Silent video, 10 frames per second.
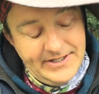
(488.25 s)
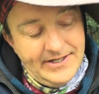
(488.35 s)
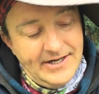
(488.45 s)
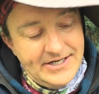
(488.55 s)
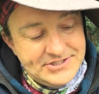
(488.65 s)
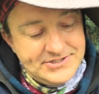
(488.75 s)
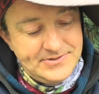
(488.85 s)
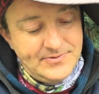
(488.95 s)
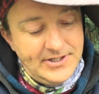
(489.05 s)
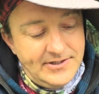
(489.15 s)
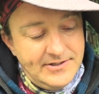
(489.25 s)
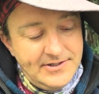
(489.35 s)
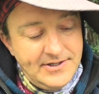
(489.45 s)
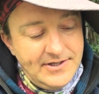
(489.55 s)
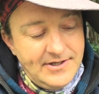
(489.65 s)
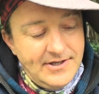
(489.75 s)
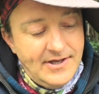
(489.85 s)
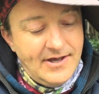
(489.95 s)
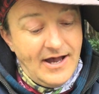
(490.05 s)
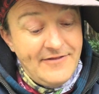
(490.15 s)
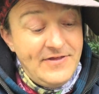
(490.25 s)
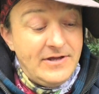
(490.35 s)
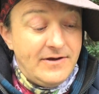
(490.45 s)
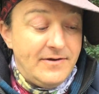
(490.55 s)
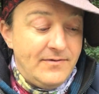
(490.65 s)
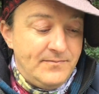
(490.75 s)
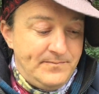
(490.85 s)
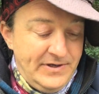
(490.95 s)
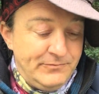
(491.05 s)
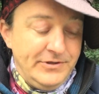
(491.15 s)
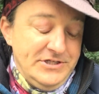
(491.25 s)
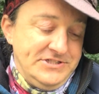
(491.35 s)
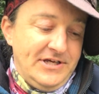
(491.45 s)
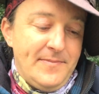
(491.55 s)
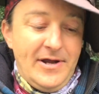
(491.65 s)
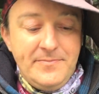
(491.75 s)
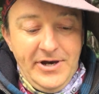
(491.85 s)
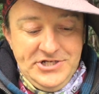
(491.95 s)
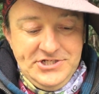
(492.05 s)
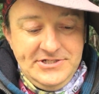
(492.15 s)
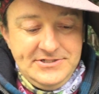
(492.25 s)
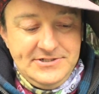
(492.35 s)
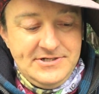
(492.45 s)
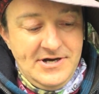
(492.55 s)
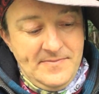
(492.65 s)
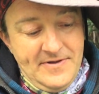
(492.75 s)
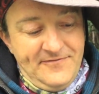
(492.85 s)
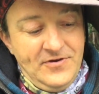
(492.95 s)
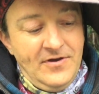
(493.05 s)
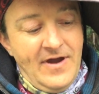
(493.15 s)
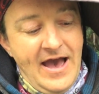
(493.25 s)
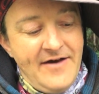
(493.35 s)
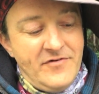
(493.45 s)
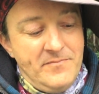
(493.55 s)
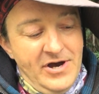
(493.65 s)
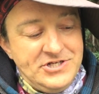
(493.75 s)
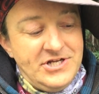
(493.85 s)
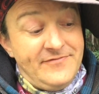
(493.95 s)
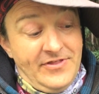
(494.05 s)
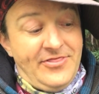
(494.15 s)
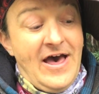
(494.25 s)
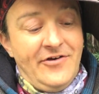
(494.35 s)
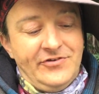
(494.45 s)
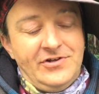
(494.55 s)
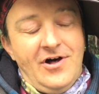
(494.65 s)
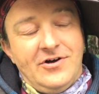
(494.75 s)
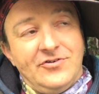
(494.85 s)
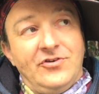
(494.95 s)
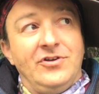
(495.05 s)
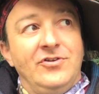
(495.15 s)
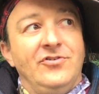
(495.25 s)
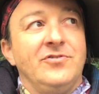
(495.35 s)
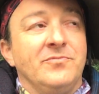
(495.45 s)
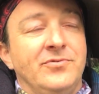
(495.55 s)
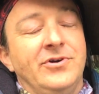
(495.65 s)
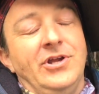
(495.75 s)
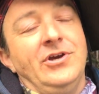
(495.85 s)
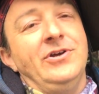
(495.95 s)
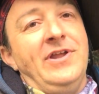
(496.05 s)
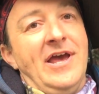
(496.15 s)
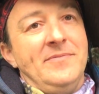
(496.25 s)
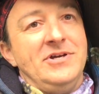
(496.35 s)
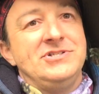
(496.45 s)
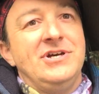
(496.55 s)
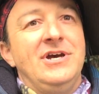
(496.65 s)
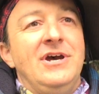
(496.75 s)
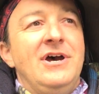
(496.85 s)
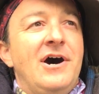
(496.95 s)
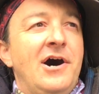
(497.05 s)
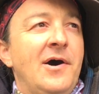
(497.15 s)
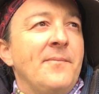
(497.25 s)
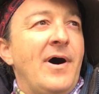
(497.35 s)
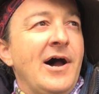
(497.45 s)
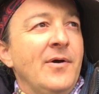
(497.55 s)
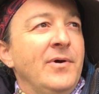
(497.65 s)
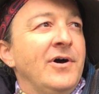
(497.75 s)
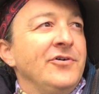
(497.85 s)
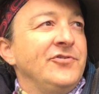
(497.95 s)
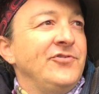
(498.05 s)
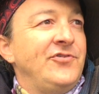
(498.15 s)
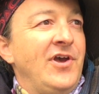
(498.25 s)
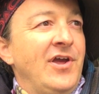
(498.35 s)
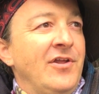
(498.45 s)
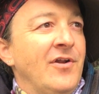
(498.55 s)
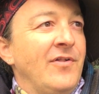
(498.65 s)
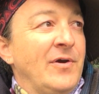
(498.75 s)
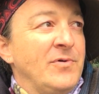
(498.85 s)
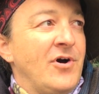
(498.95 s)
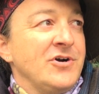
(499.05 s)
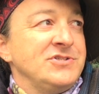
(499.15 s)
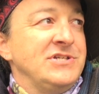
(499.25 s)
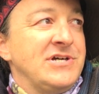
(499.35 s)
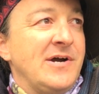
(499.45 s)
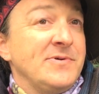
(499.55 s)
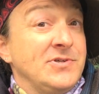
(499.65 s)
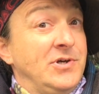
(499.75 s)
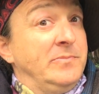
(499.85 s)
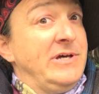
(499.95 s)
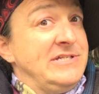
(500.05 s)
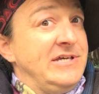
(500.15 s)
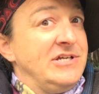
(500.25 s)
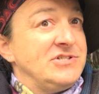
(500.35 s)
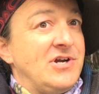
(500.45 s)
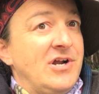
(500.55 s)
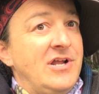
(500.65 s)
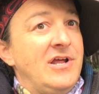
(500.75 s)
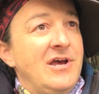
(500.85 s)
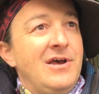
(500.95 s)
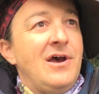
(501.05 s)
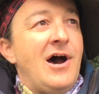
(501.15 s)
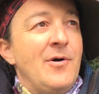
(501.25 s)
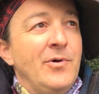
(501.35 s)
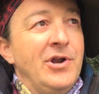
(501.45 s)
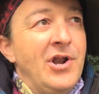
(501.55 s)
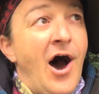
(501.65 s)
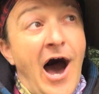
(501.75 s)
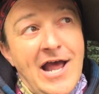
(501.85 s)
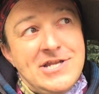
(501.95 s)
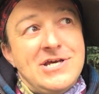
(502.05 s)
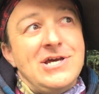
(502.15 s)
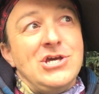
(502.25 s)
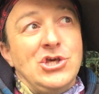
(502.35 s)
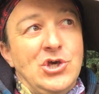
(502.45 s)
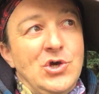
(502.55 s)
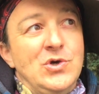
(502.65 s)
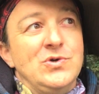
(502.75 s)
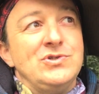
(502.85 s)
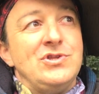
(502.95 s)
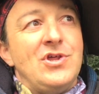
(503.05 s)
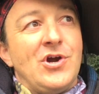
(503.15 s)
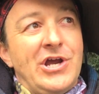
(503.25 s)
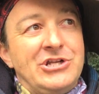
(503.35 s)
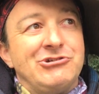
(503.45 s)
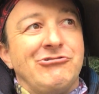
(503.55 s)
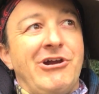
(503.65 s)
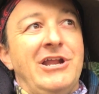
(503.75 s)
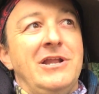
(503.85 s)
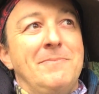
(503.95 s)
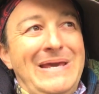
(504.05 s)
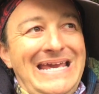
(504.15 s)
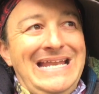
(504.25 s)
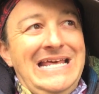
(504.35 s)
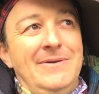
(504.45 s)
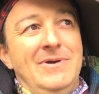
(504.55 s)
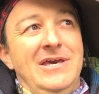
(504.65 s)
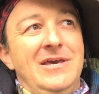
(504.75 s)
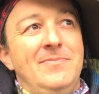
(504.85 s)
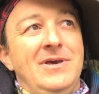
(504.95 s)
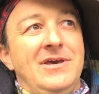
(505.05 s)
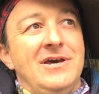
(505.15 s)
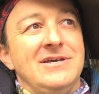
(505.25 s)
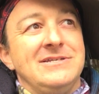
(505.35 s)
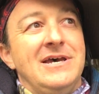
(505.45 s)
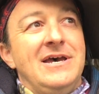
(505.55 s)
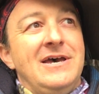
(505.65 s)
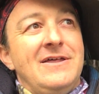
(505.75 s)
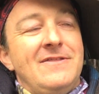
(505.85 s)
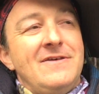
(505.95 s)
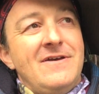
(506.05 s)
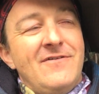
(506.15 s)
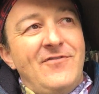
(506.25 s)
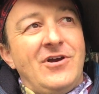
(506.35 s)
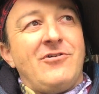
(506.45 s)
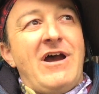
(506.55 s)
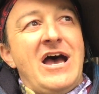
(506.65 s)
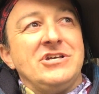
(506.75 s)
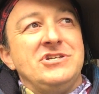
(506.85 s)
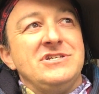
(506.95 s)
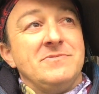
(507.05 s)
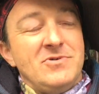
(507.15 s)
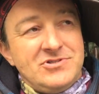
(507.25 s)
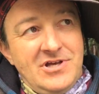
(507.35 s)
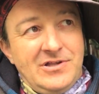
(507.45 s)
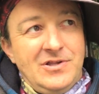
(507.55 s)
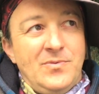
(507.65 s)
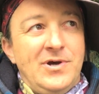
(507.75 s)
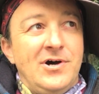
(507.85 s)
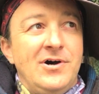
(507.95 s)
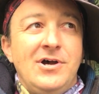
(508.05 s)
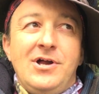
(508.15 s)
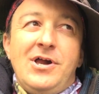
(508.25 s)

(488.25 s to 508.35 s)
My gosh. Well, I think be realistic about a budget. If you have a budget of $1,000, you can do some pretty good damage. I would also say, like with RC Timer is a good place to get started. I would not use their integrated PDB because if it crashes, and most likely will,